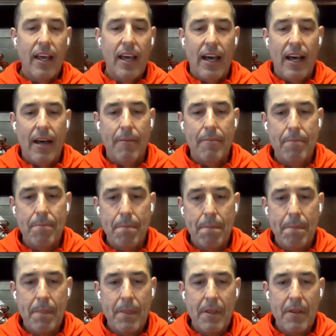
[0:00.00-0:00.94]

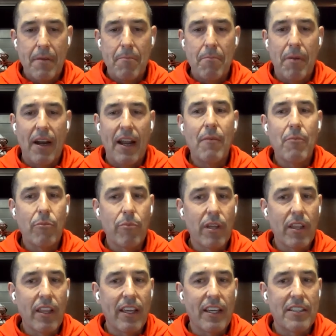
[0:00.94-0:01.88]
But
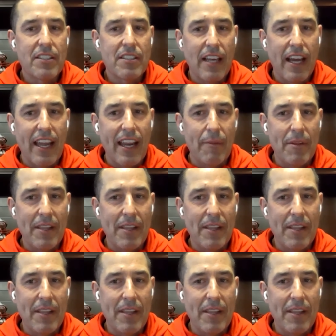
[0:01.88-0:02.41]
I'm really excited.